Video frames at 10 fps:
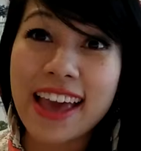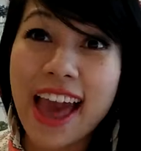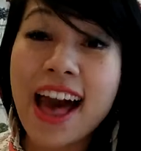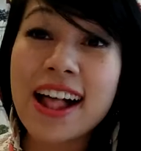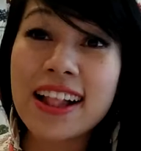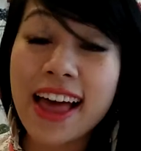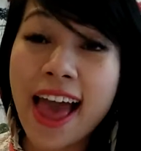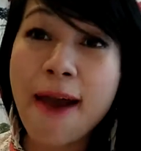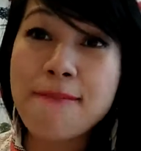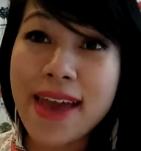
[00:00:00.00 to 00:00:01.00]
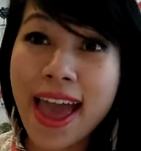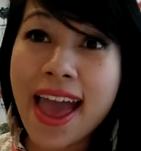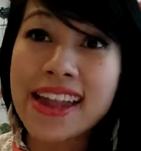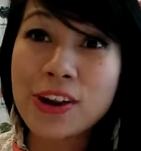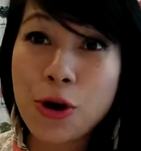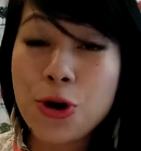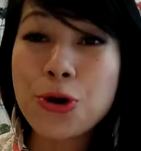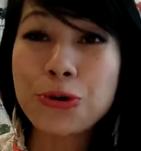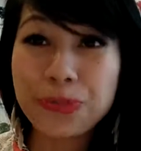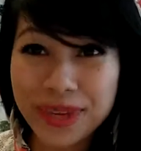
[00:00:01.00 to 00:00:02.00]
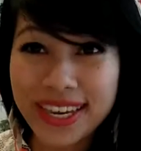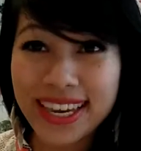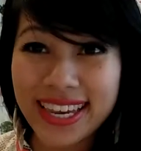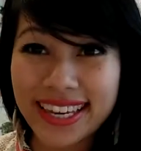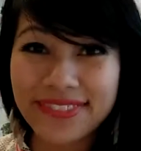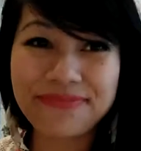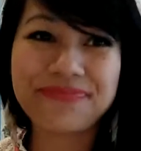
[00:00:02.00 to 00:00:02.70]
L, M, N, O, P.